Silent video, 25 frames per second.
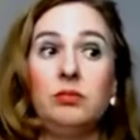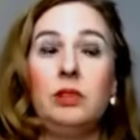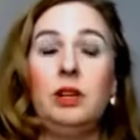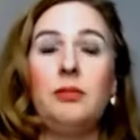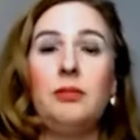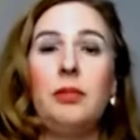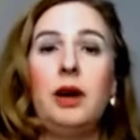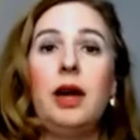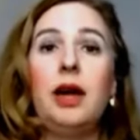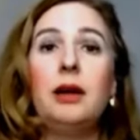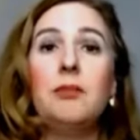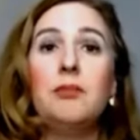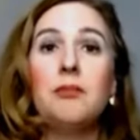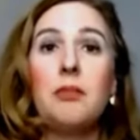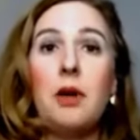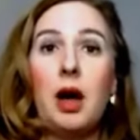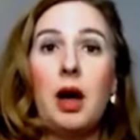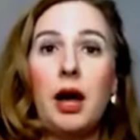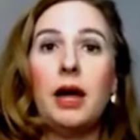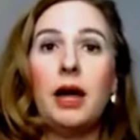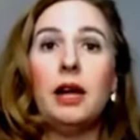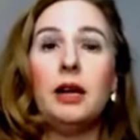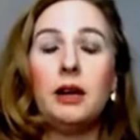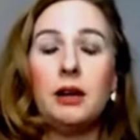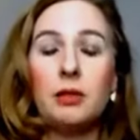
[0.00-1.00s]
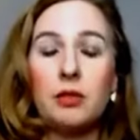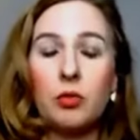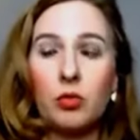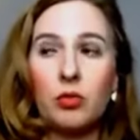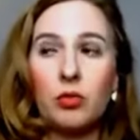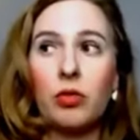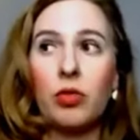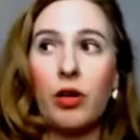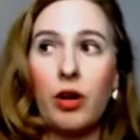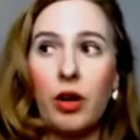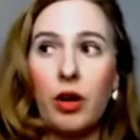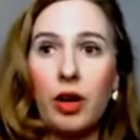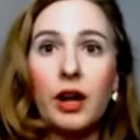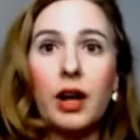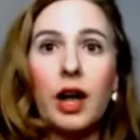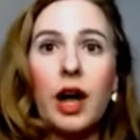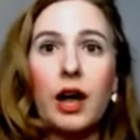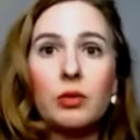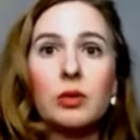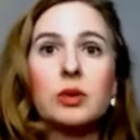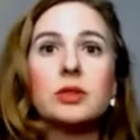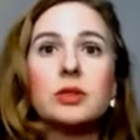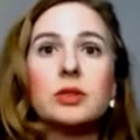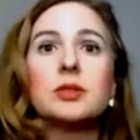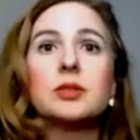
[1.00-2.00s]
in my mind, thought
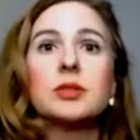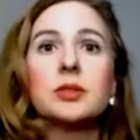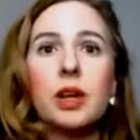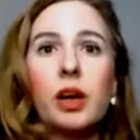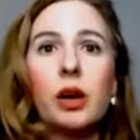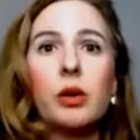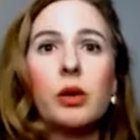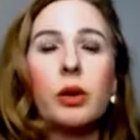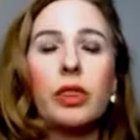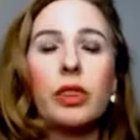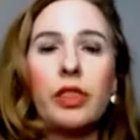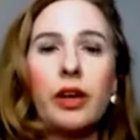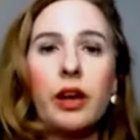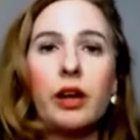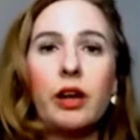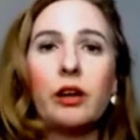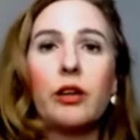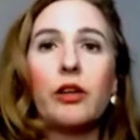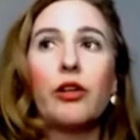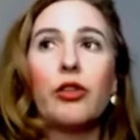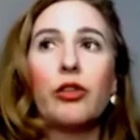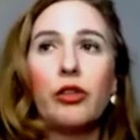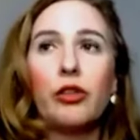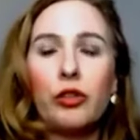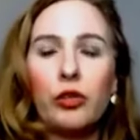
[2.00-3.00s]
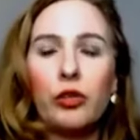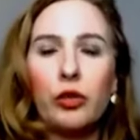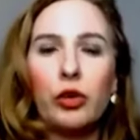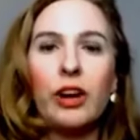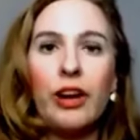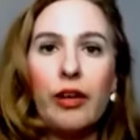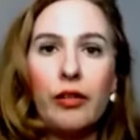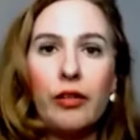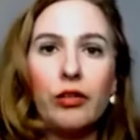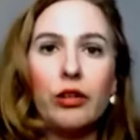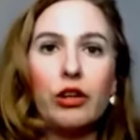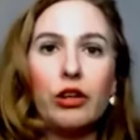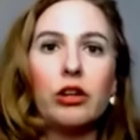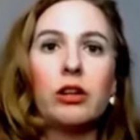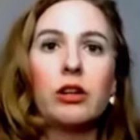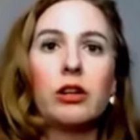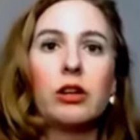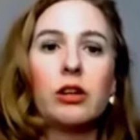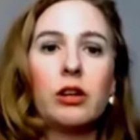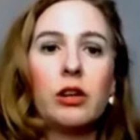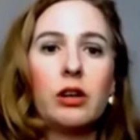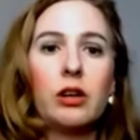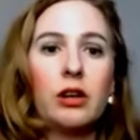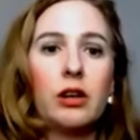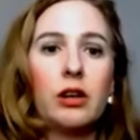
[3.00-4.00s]
I was stuck with that forever.